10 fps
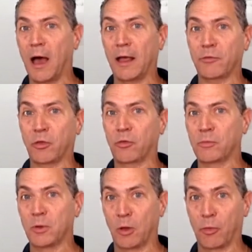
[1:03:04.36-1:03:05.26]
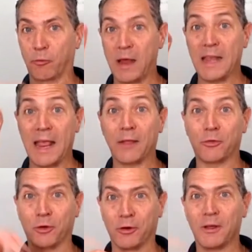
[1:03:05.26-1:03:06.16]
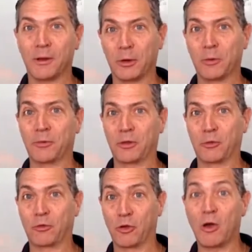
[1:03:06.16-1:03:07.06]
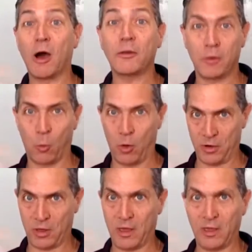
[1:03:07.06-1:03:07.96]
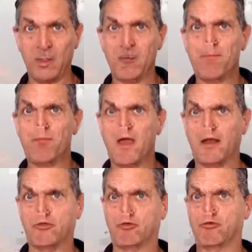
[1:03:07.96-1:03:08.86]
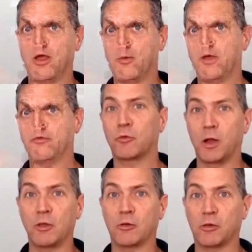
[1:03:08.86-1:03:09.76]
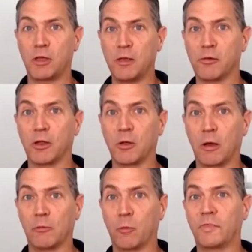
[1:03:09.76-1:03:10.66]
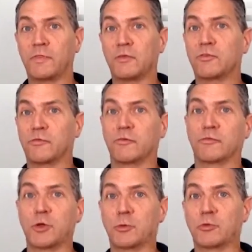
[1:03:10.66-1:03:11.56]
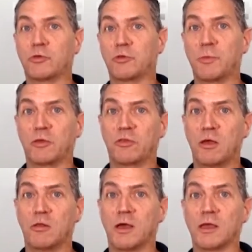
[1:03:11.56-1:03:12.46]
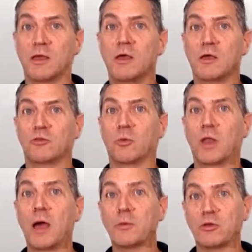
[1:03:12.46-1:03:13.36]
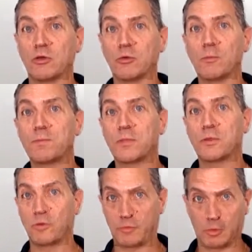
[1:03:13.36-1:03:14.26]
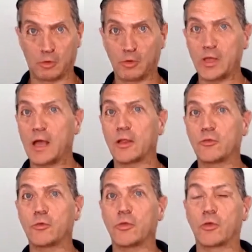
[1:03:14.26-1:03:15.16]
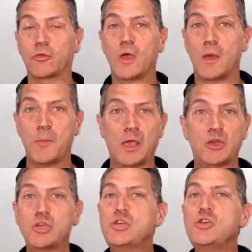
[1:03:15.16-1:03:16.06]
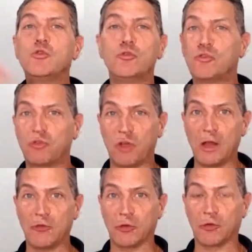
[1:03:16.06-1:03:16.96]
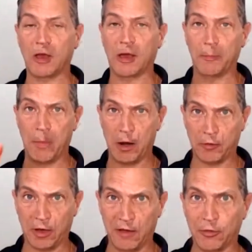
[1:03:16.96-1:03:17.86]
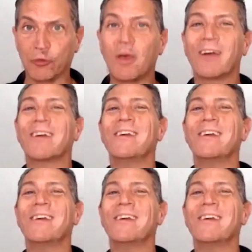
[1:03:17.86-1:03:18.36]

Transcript: I have to you know the right answer is to cut 1K, and it's a great way of training your hearing uh, what these different frequencies may sound like. So what I would do is if you're learning how to do this, make huge changes at moderate levels.